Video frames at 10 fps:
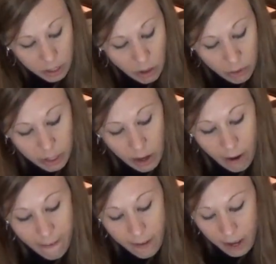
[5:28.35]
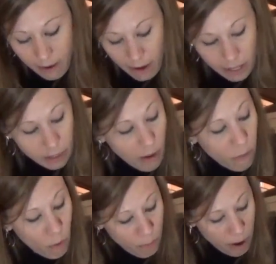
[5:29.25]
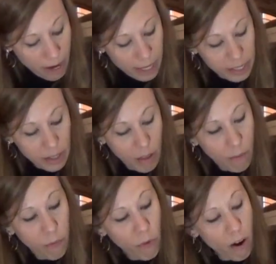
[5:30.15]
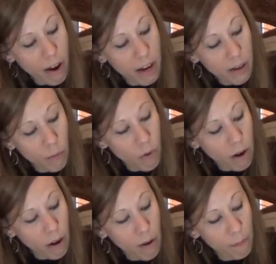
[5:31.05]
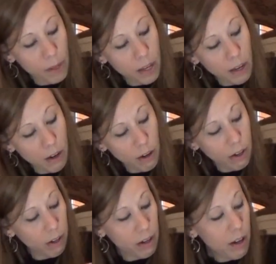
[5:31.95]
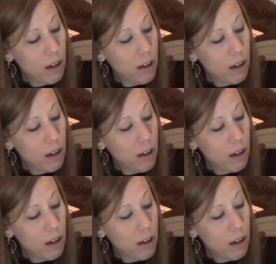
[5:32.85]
So it's got several pockets in the front, one up here.